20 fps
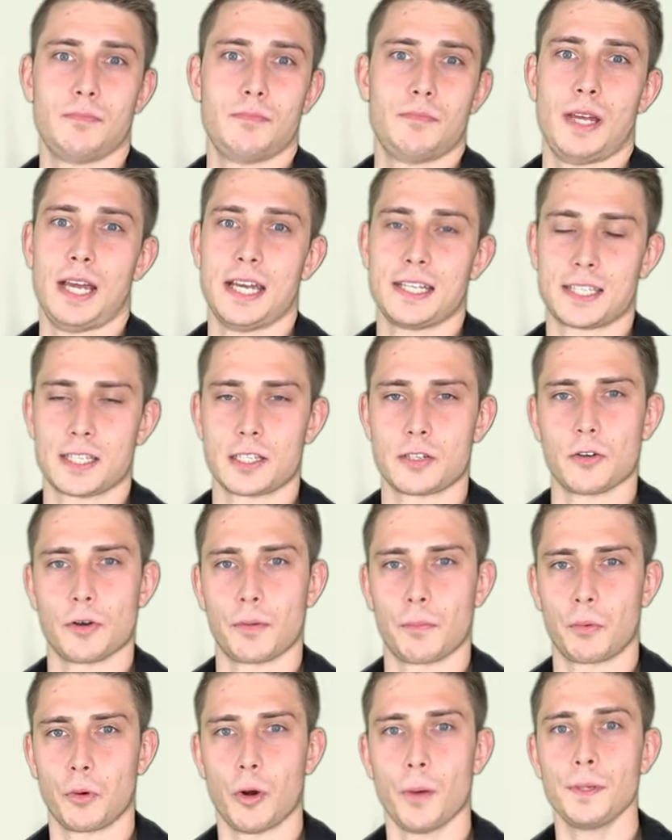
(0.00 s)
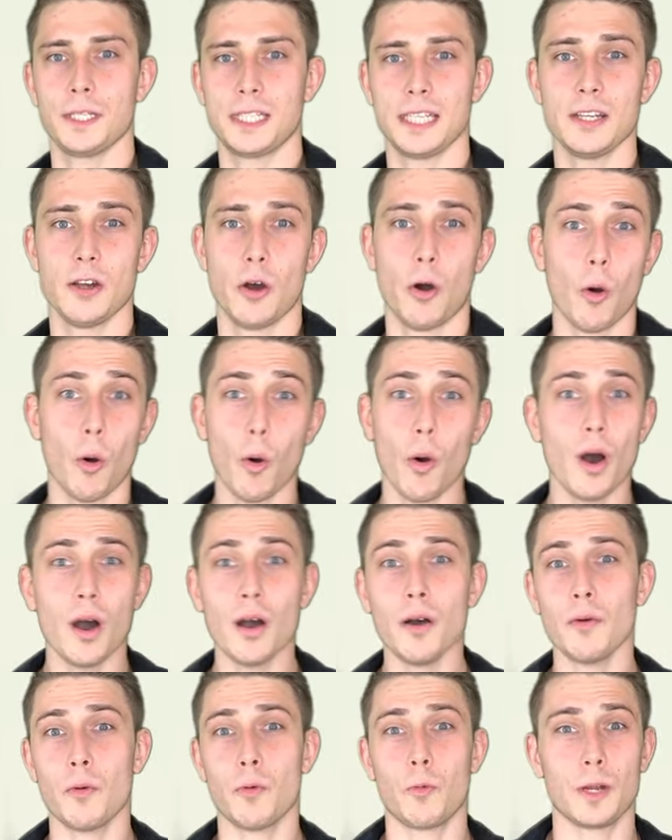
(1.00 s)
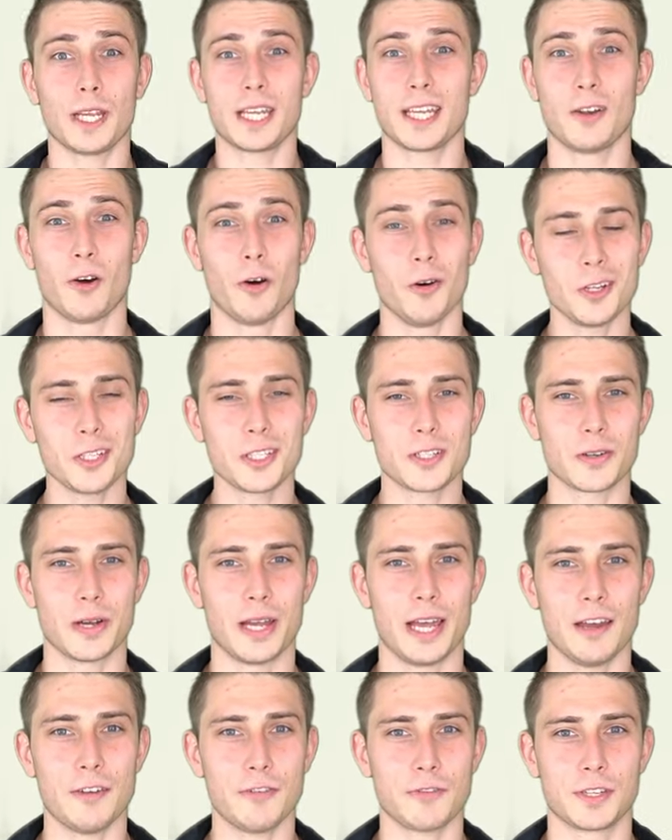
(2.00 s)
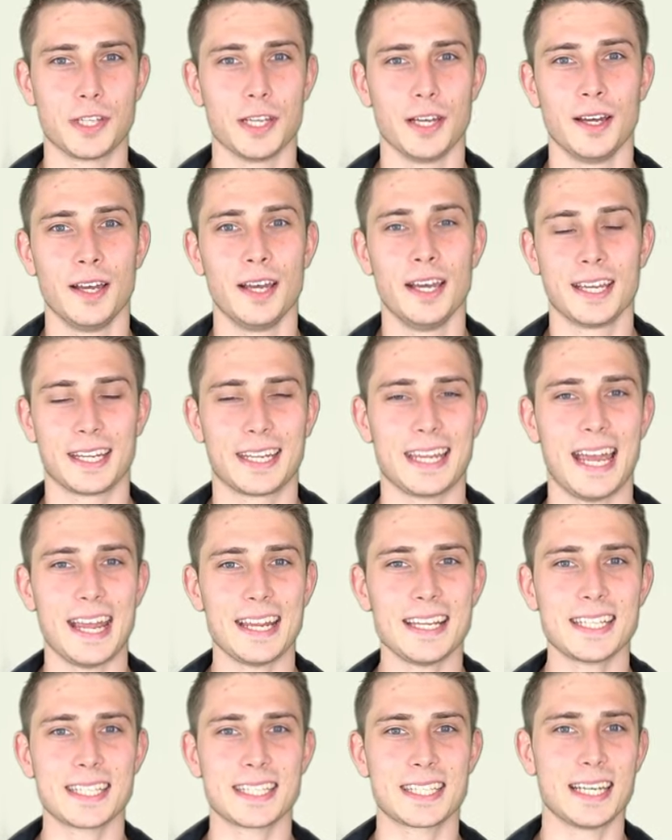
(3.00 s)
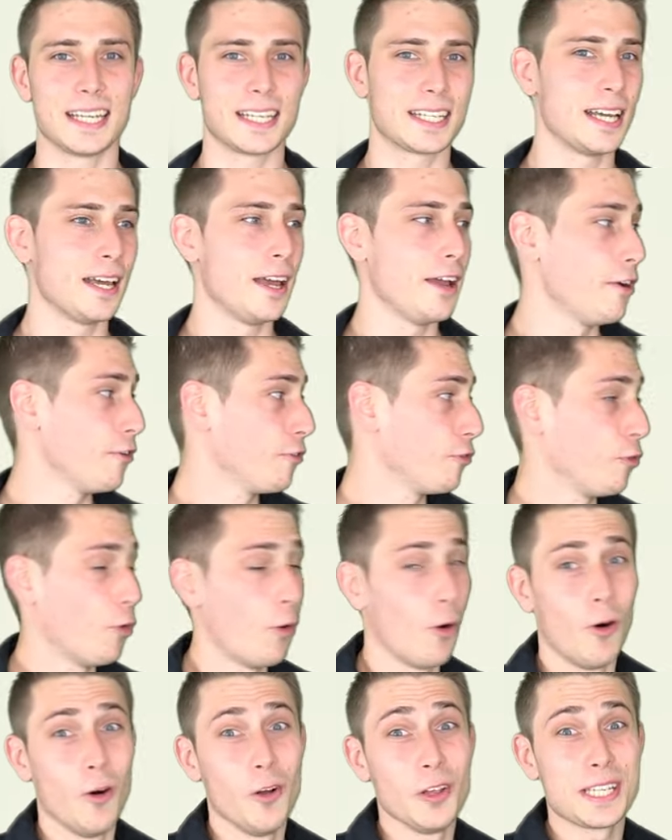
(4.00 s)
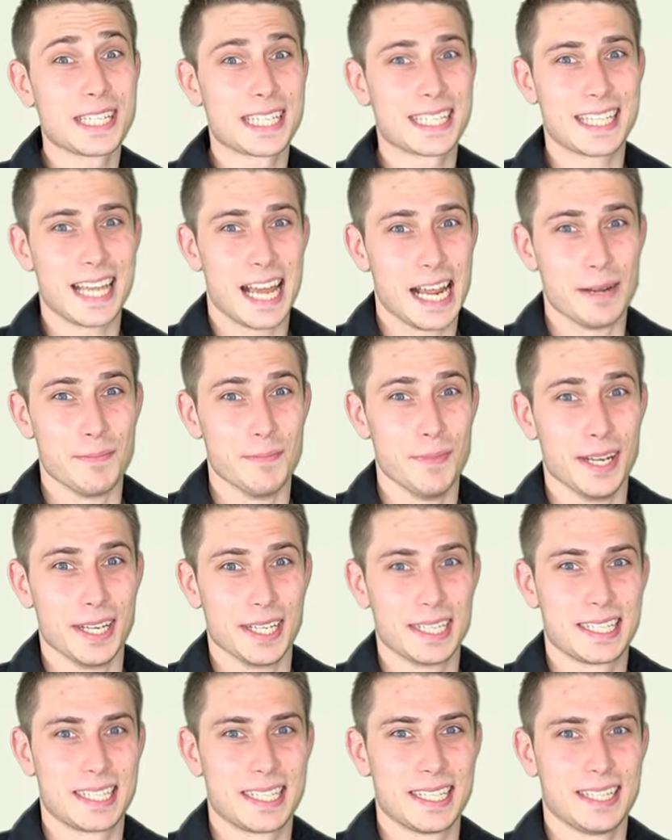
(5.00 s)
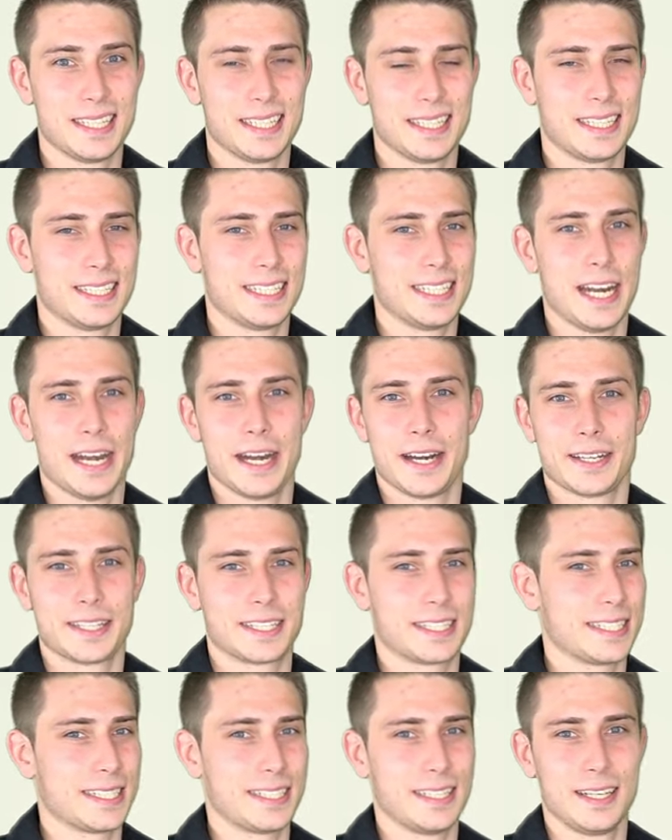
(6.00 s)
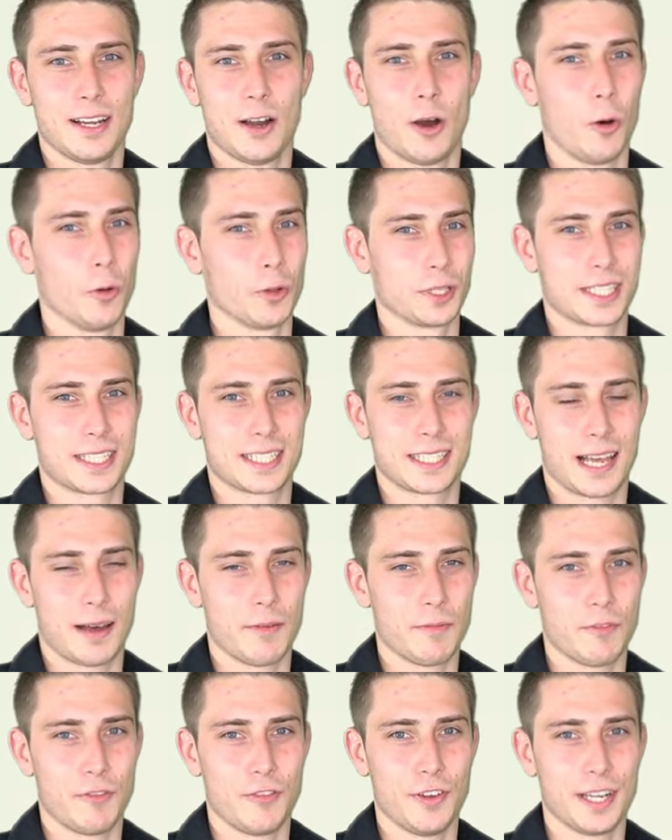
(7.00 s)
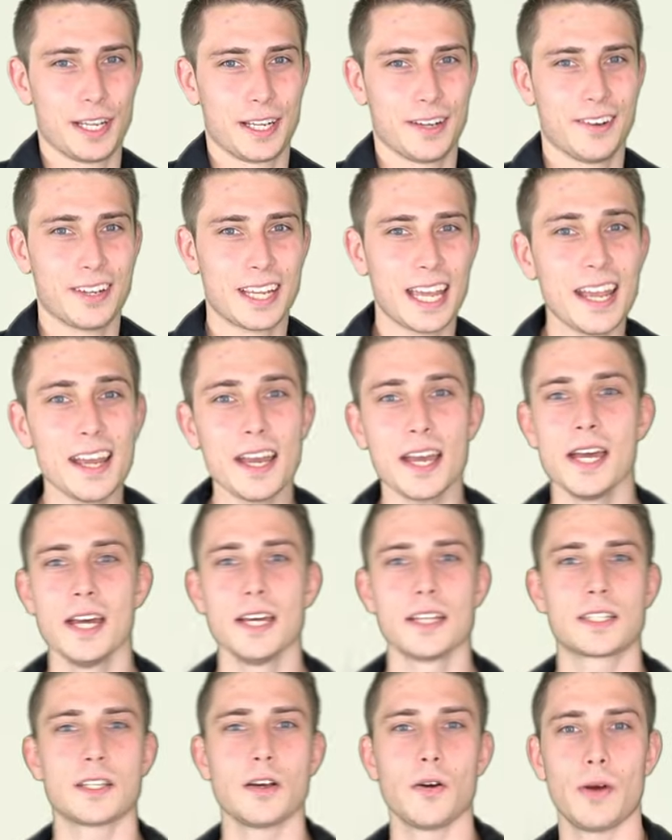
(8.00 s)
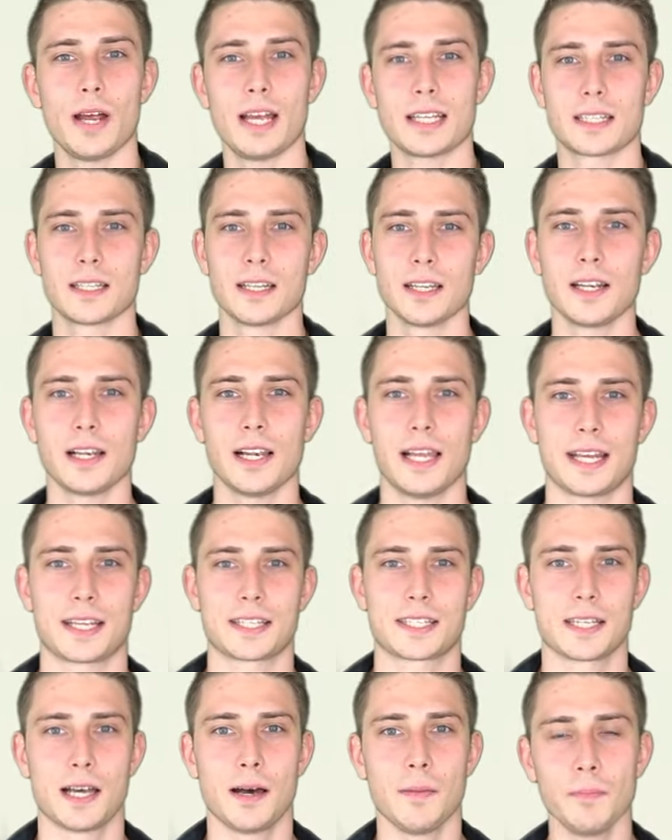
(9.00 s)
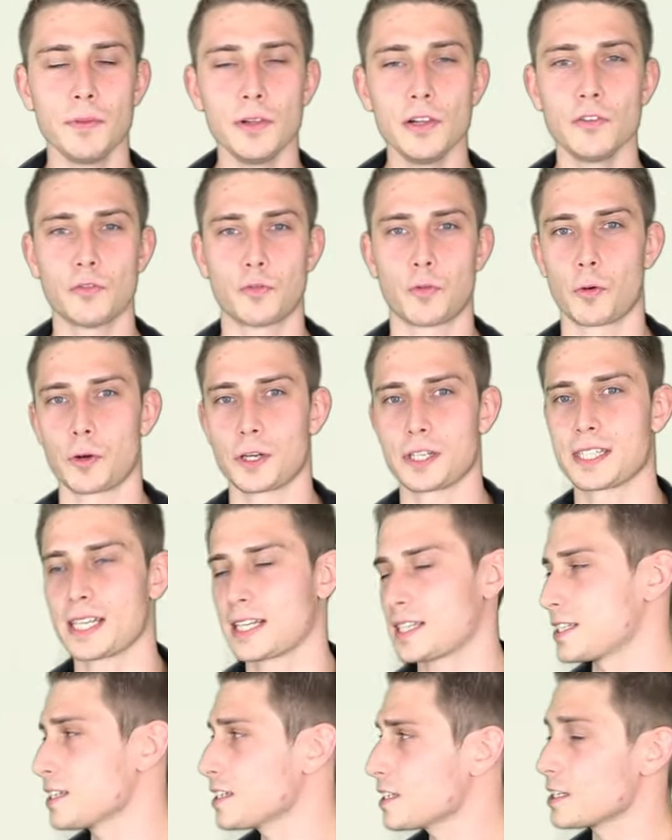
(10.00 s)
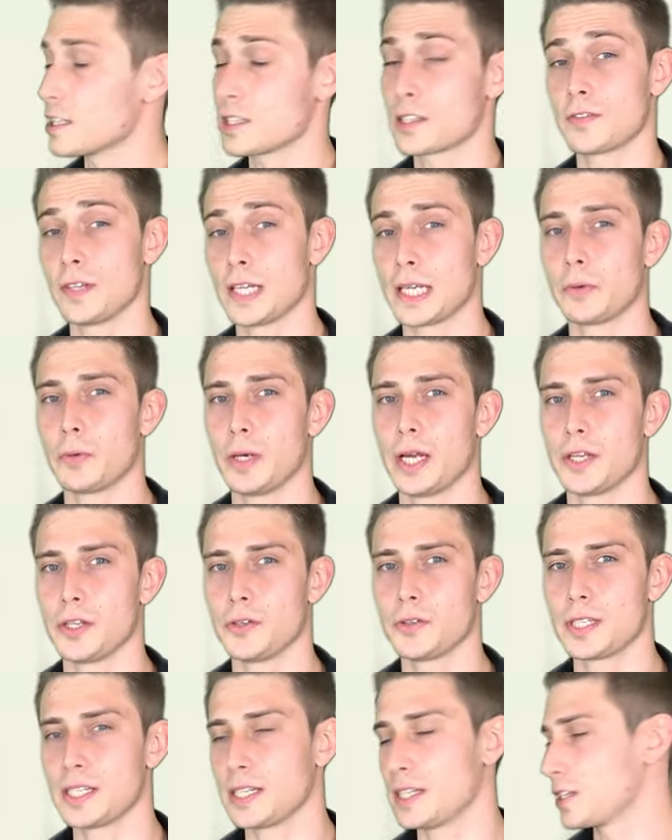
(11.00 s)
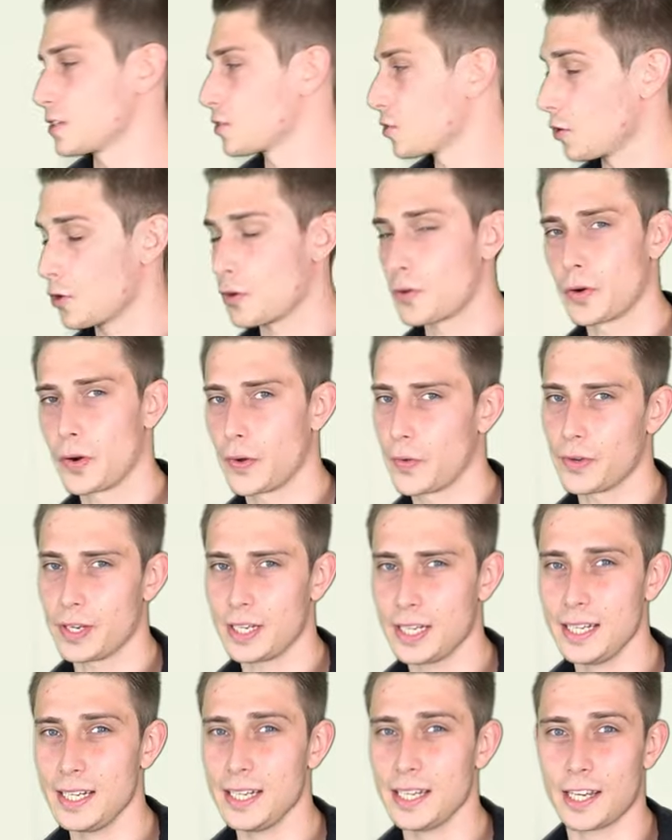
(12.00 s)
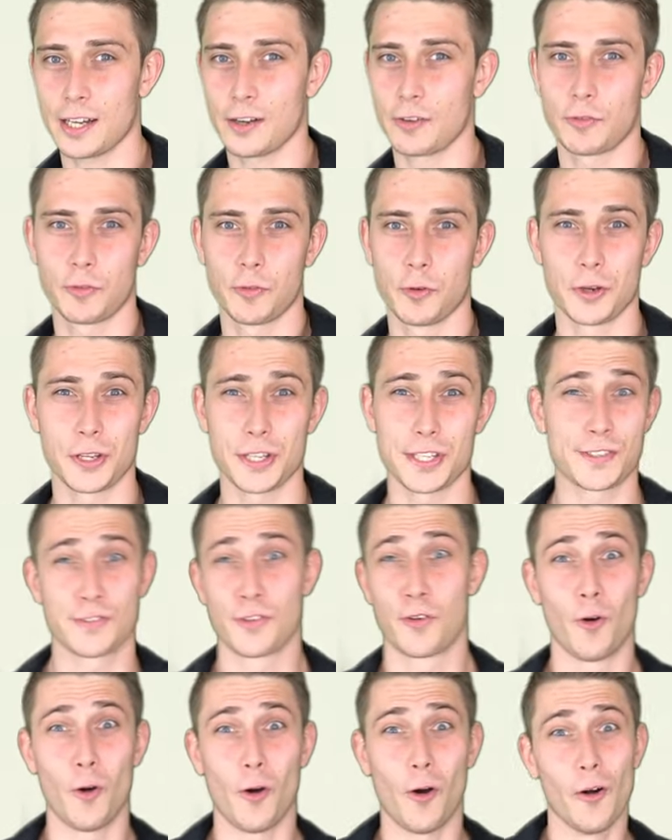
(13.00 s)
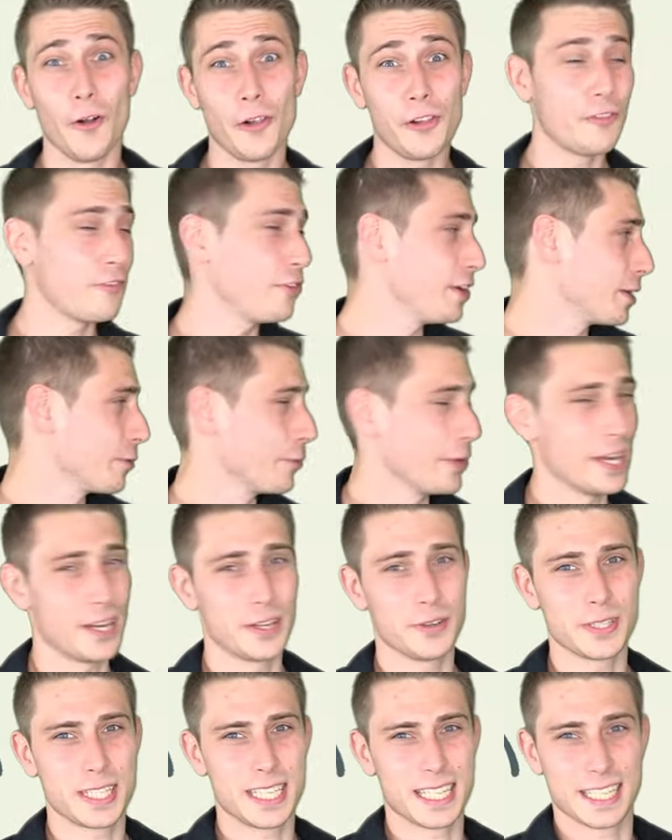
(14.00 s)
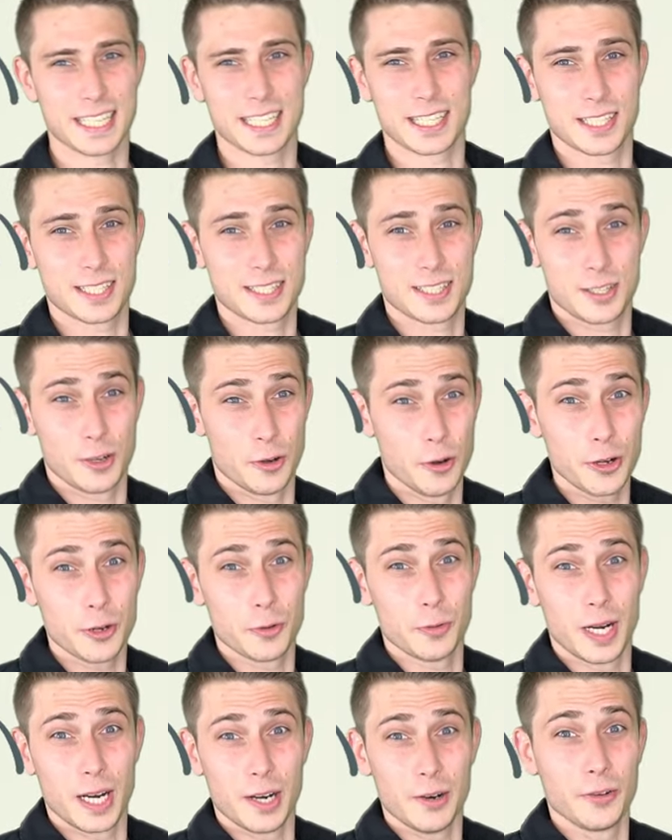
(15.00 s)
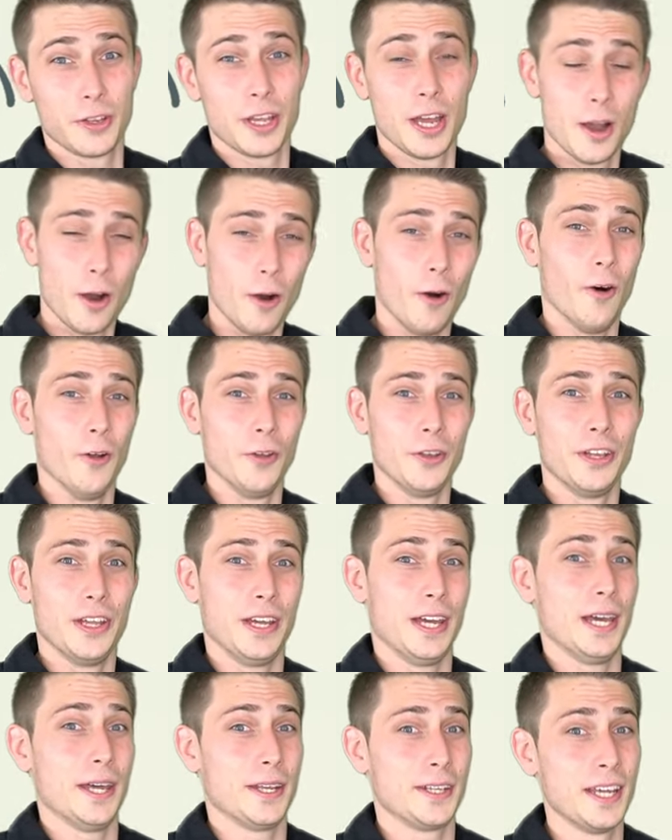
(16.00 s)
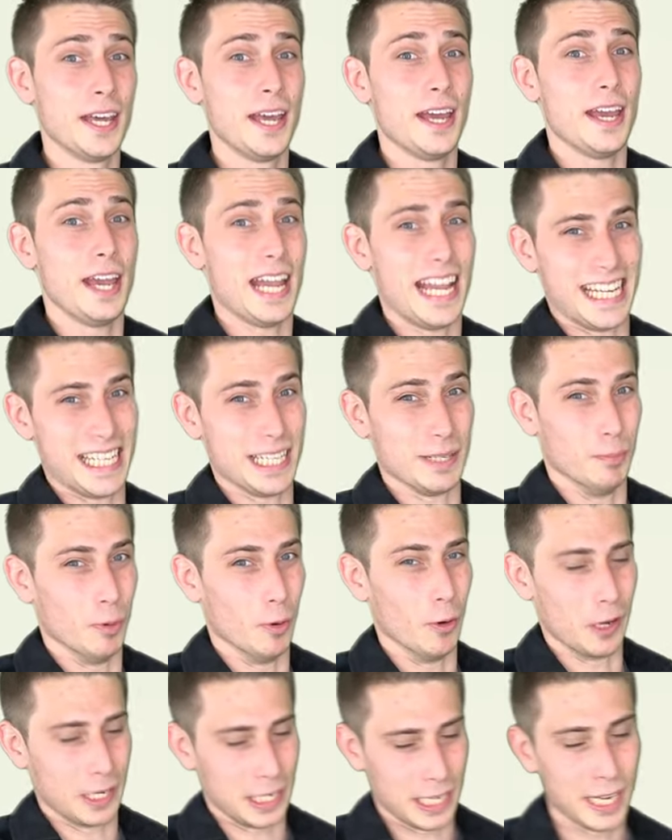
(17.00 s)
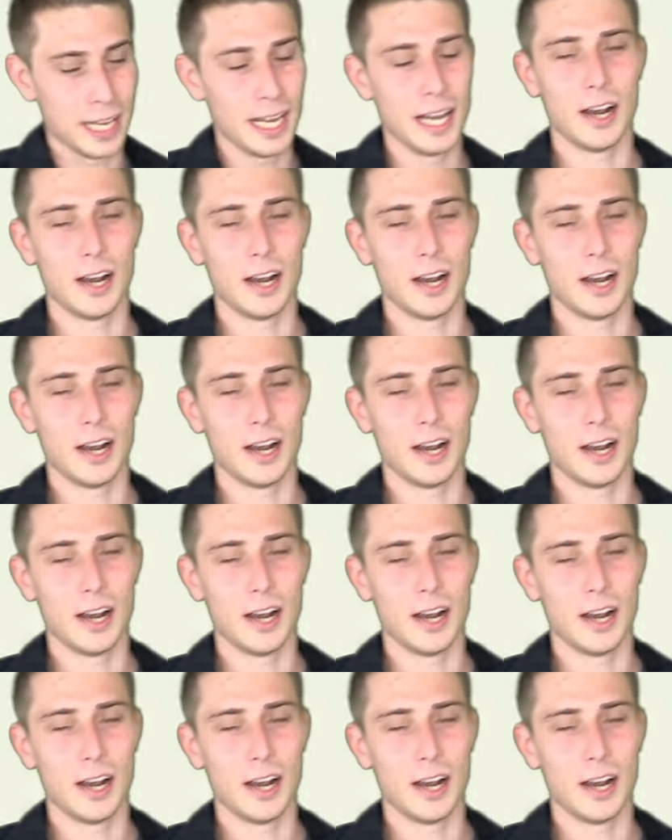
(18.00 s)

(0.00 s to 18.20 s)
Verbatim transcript: has a certain property, or we can also have the case that for all statements there holds something, okay? So as a little example, for this existence thing we are using this turned around E and for this for all thing we are using this turned around on the head a boy.